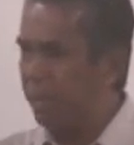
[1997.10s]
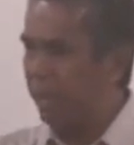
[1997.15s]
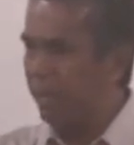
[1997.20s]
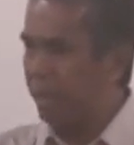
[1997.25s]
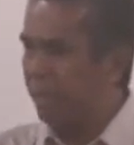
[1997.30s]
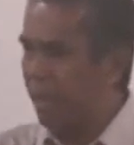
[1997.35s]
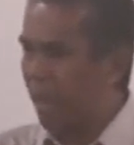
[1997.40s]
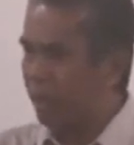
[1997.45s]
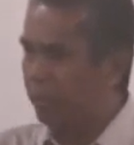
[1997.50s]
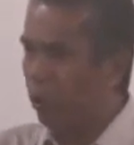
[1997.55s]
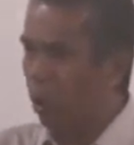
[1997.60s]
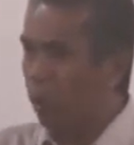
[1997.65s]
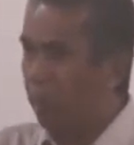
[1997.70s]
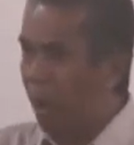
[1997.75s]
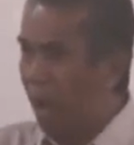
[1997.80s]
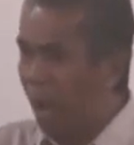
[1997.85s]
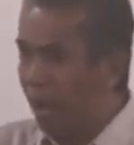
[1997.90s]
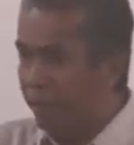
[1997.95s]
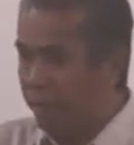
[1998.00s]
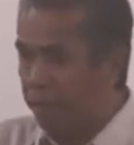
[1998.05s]
than that of
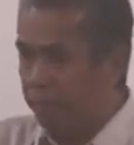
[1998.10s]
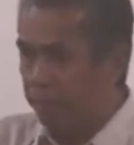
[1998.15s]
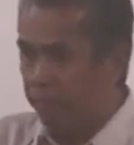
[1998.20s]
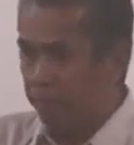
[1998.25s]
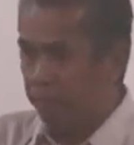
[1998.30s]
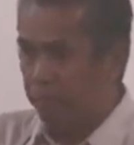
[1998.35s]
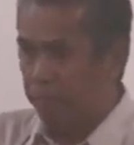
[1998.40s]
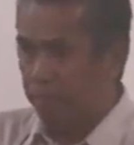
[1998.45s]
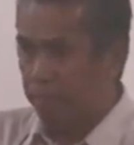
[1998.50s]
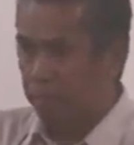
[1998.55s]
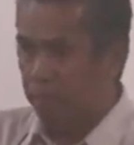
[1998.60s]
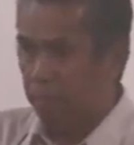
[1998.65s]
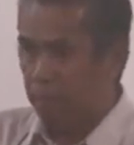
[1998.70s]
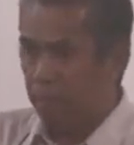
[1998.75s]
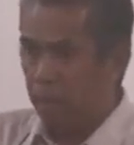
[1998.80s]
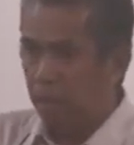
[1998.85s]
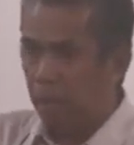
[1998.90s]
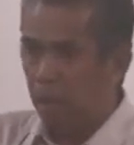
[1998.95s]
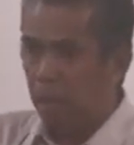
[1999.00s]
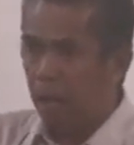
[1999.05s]
Adam.
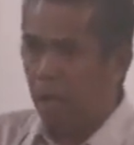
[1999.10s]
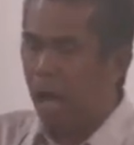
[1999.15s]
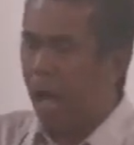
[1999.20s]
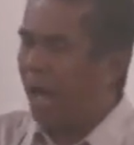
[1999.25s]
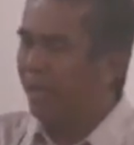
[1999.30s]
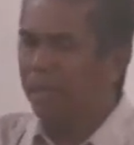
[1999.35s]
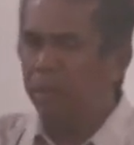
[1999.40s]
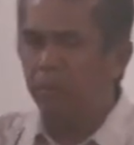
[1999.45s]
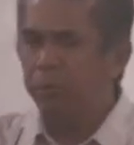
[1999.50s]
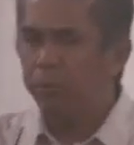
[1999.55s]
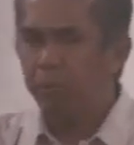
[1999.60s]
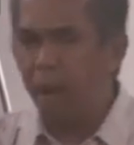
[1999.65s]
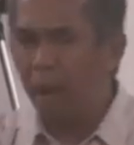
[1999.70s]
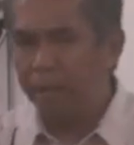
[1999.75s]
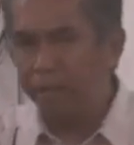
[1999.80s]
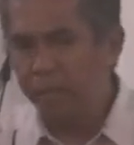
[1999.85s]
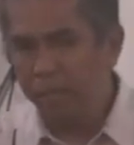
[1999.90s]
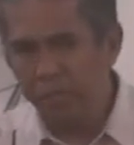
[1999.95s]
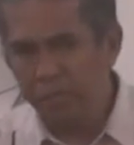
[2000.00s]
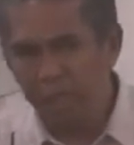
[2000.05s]
Adam's
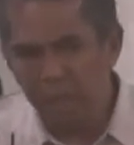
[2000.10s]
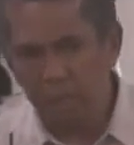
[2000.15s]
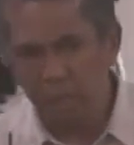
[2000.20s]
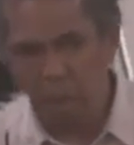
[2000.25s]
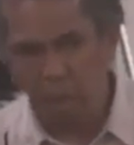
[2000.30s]
body is not